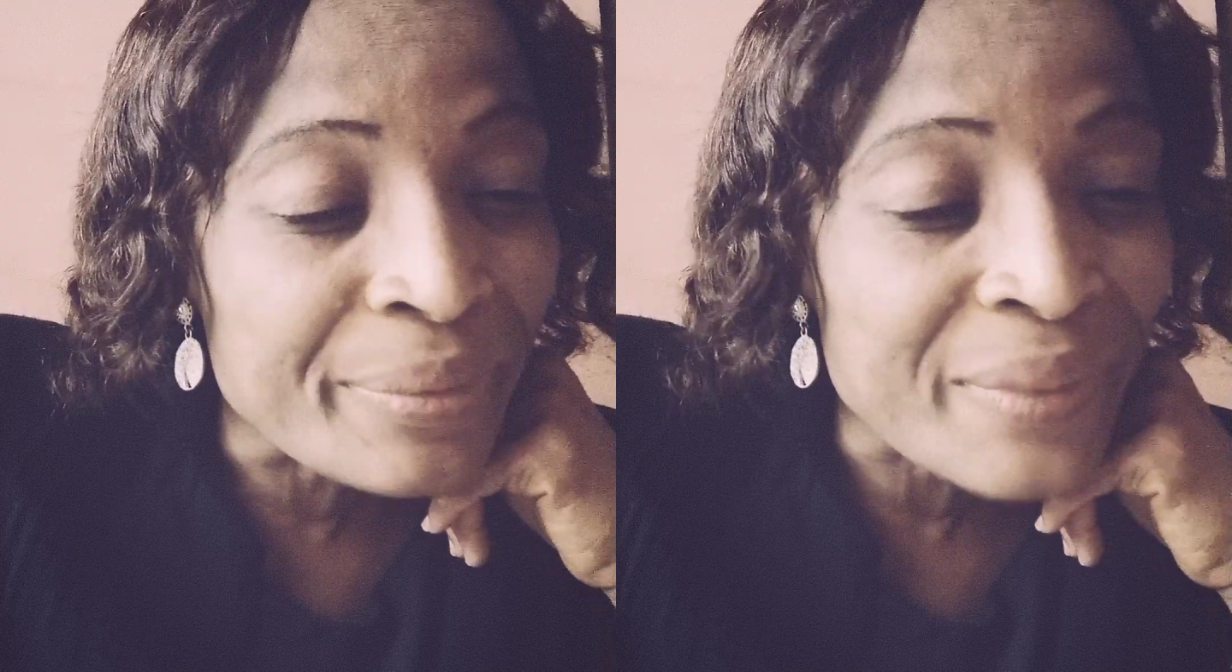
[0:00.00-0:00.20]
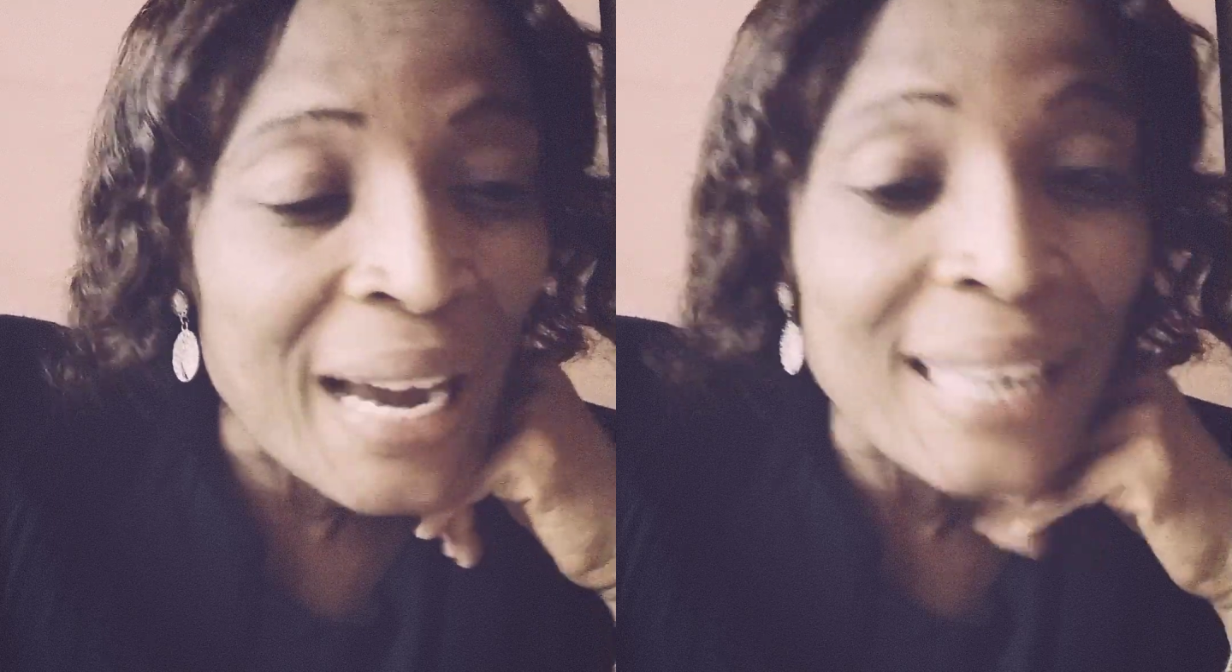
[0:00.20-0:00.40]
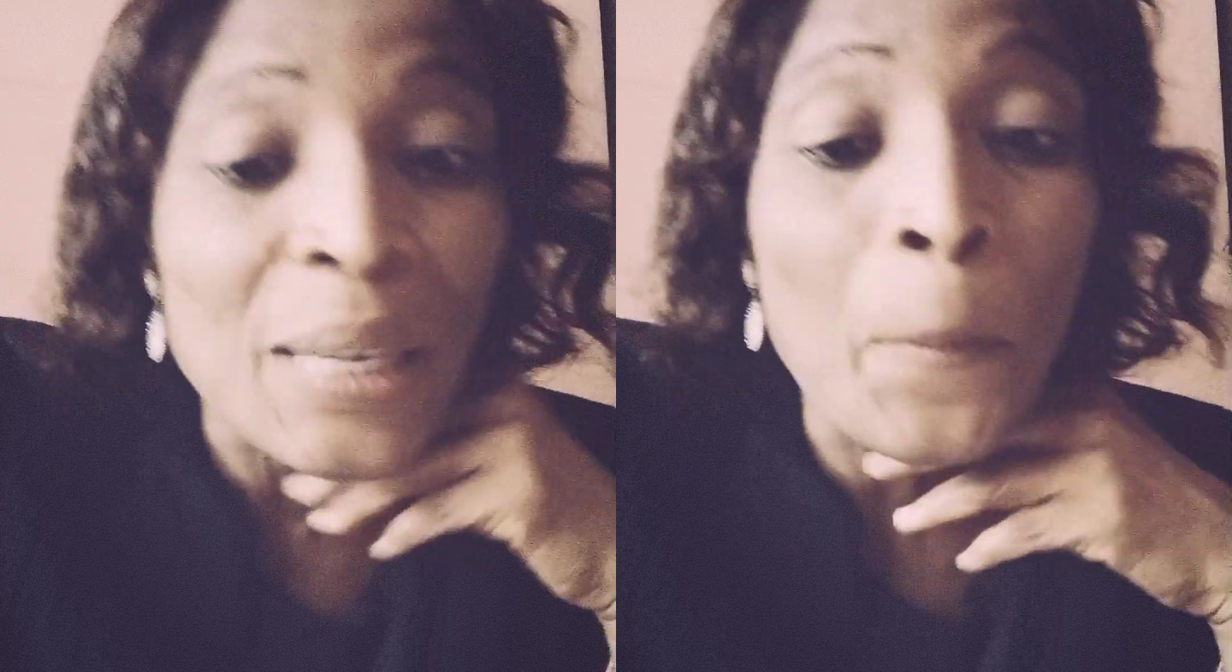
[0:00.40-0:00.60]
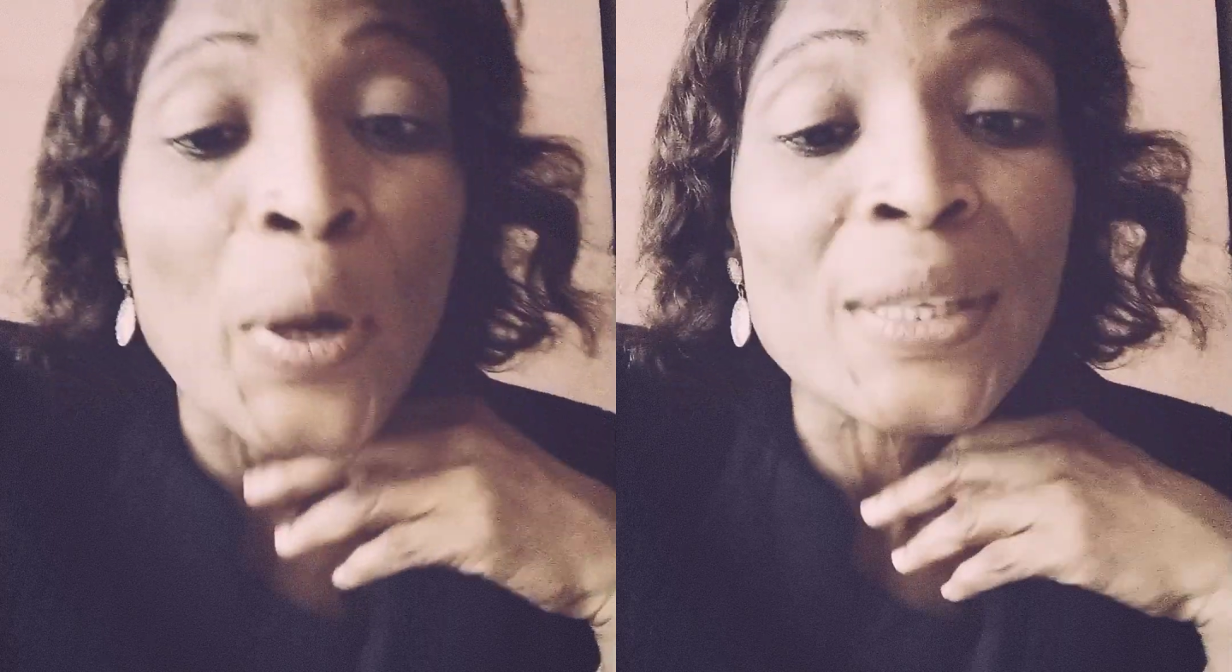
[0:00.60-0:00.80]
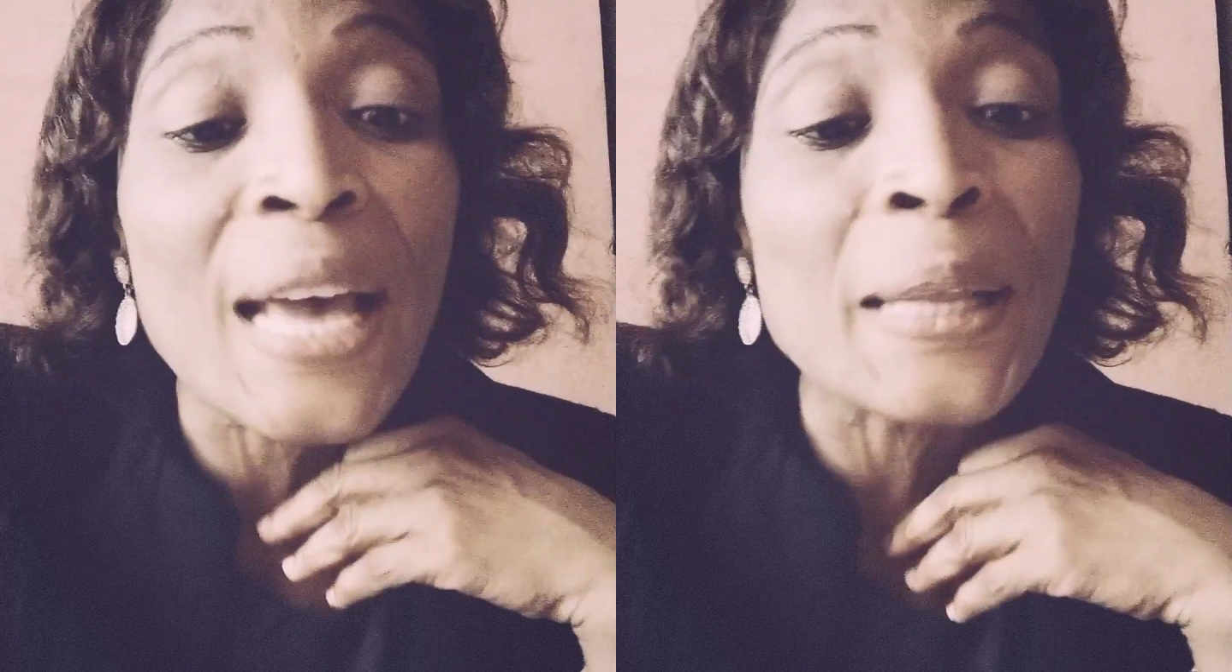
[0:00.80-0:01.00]
and
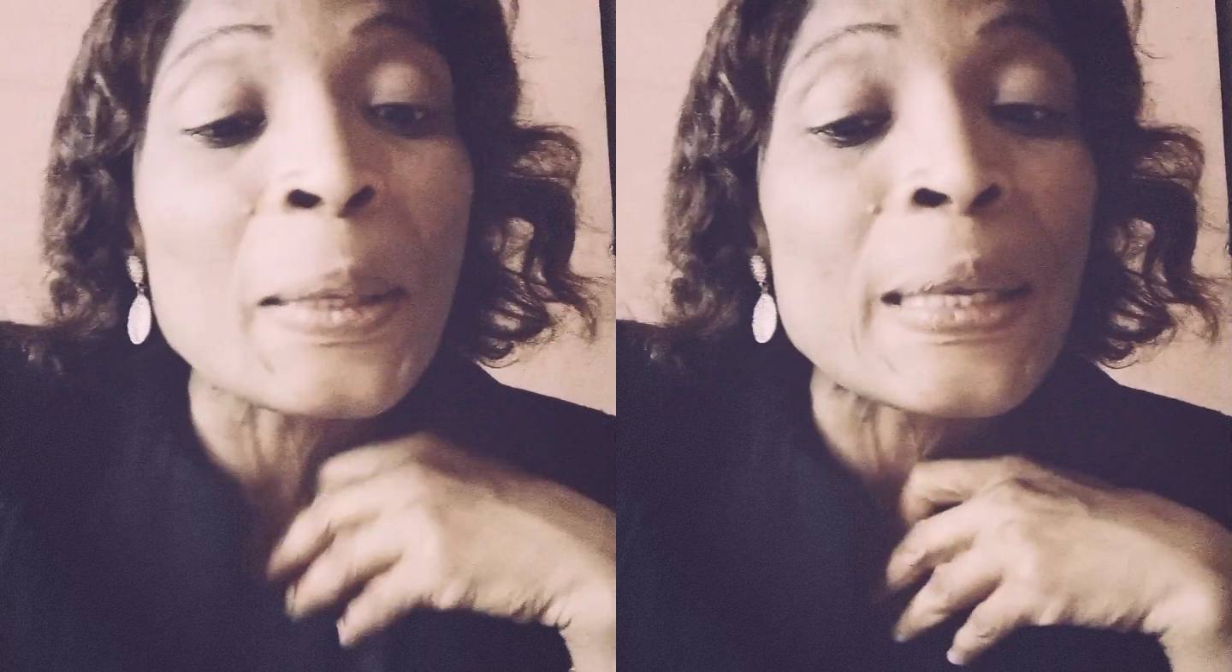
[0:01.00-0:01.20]
important